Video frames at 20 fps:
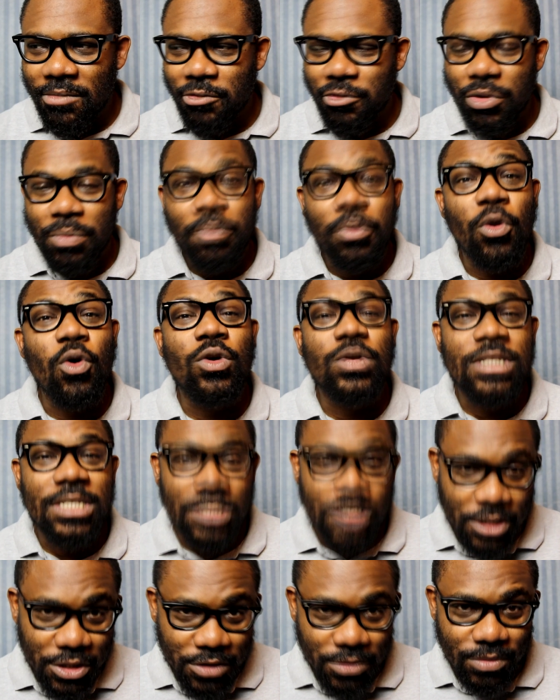
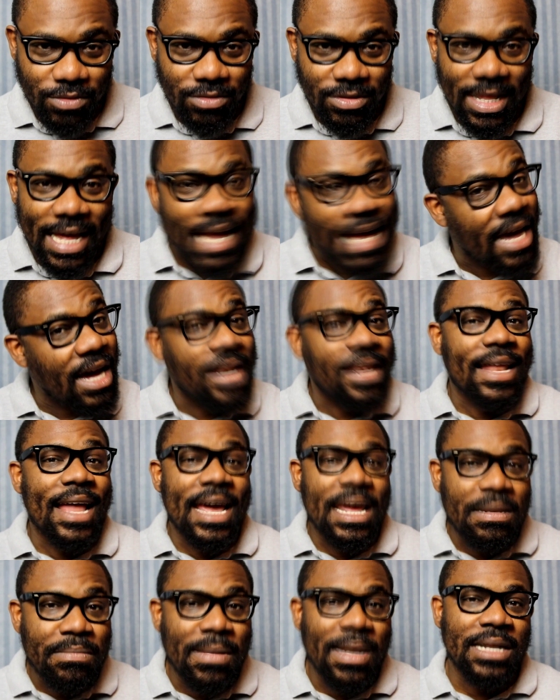reporting to, like her
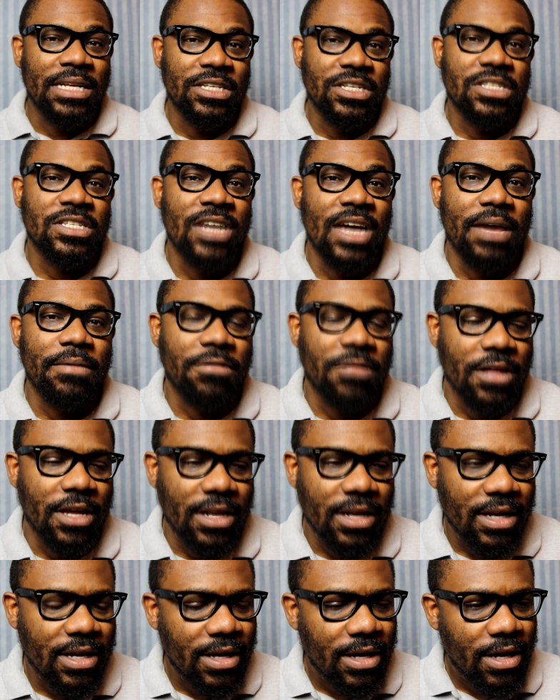line manager type
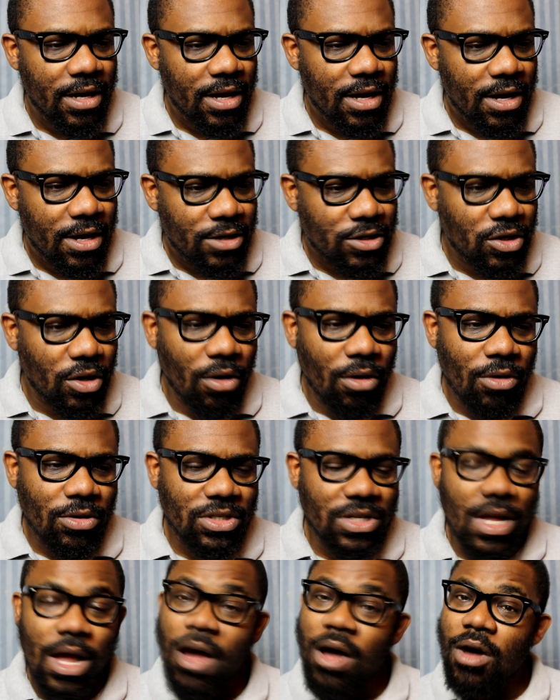thing. So
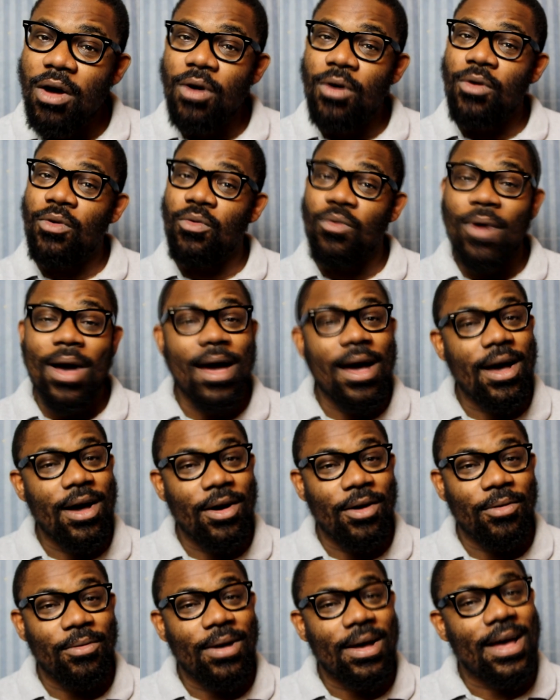it's like, oh
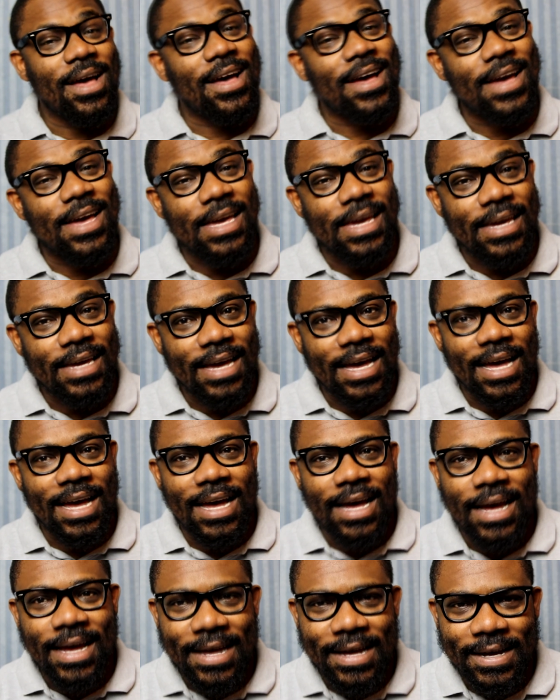wow, hi,
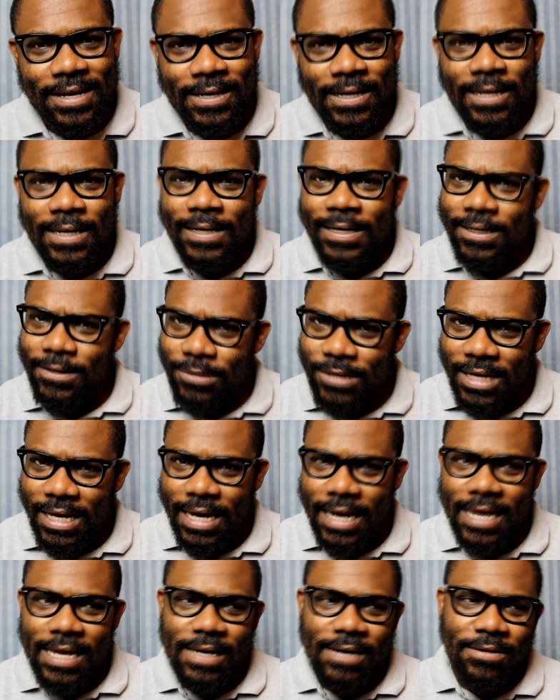
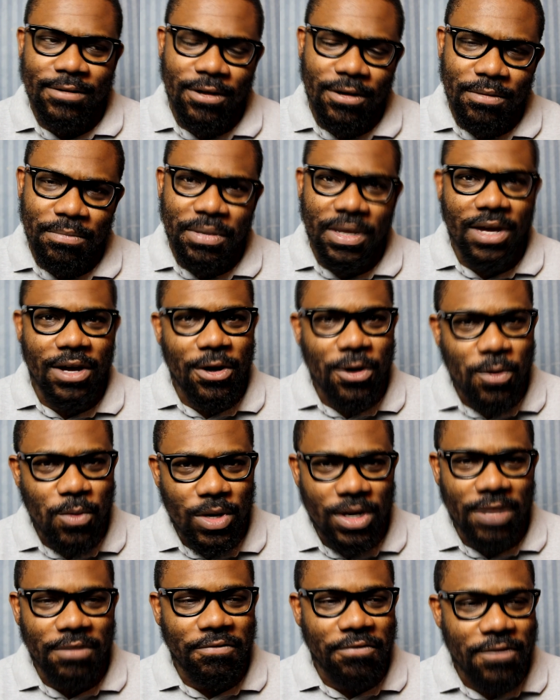okay, a bit
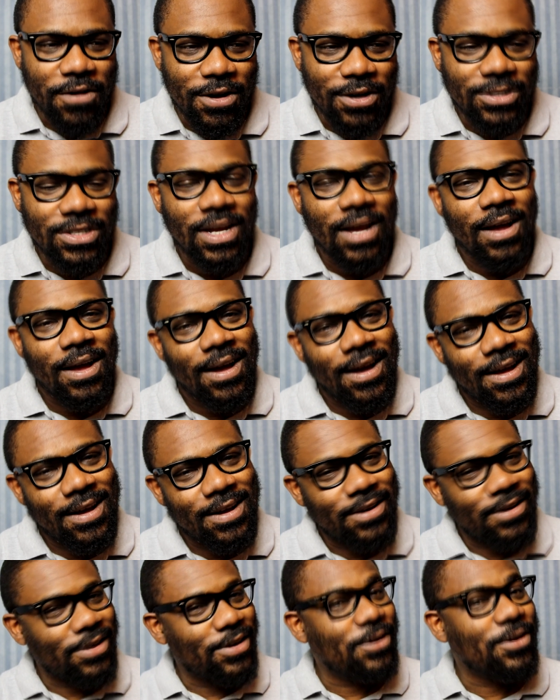awkward at first.
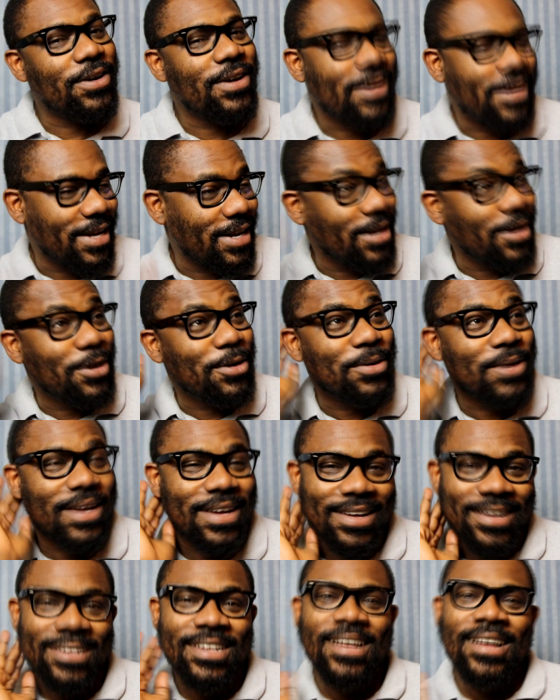Yeah,
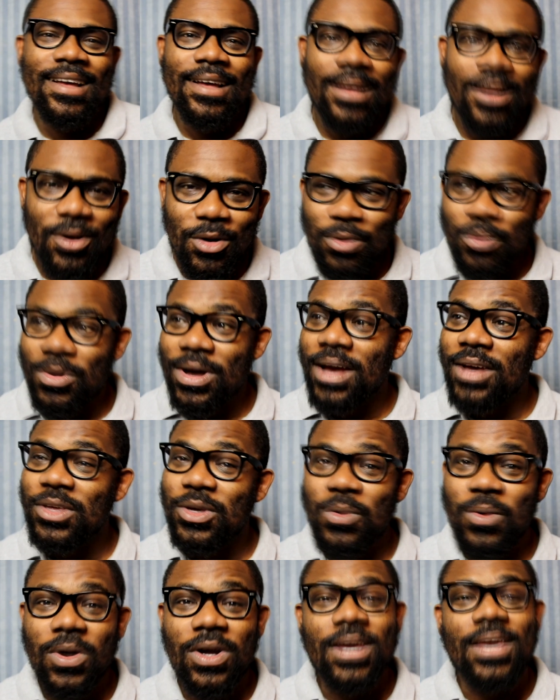hello, oh wow,
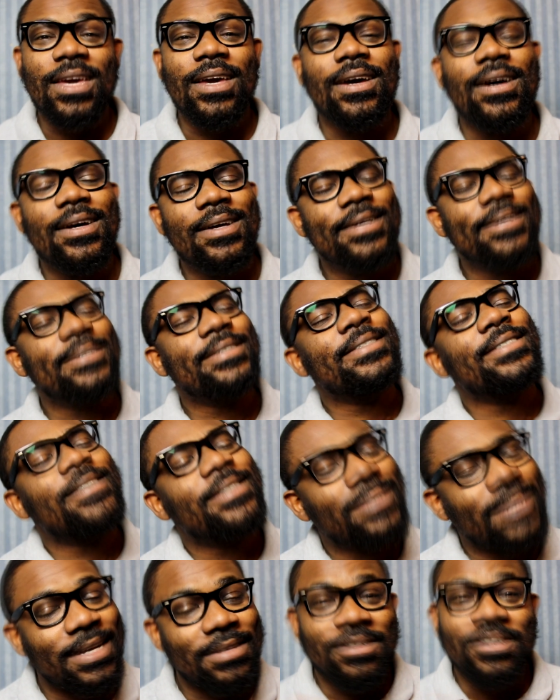you work here?
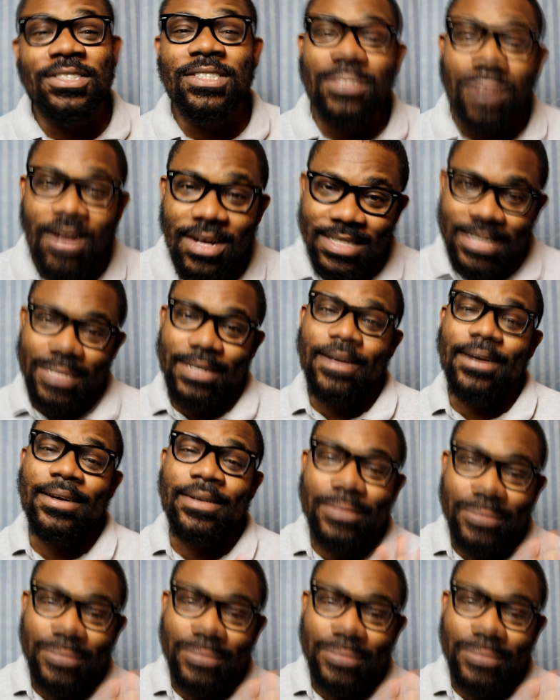I just started.